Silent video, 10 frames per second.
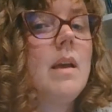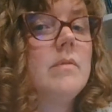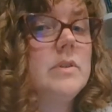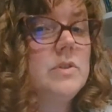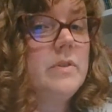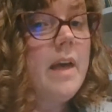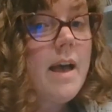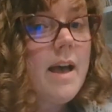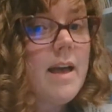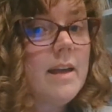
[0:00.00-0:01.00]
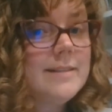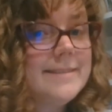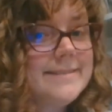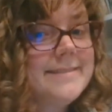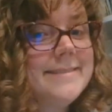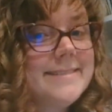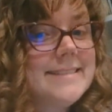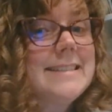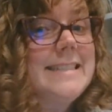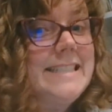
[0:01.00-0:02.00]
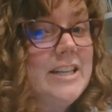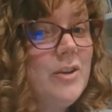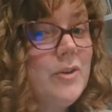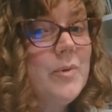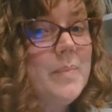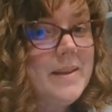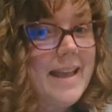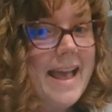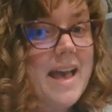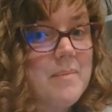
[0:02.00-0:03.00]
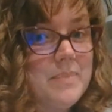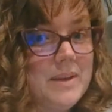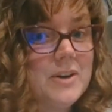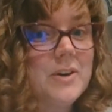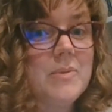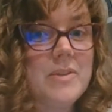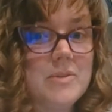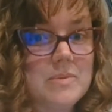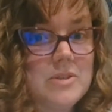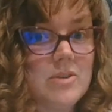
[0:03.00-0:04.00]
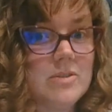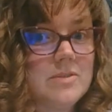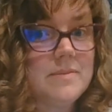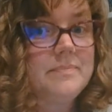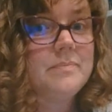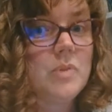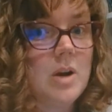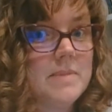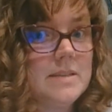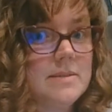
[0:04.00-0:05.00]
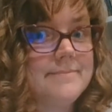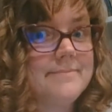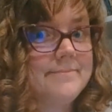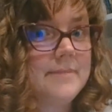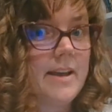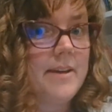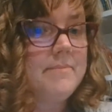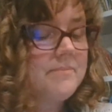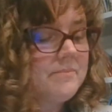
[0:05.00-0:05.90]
You do that, you'll be happier with the results. Promise. Okay?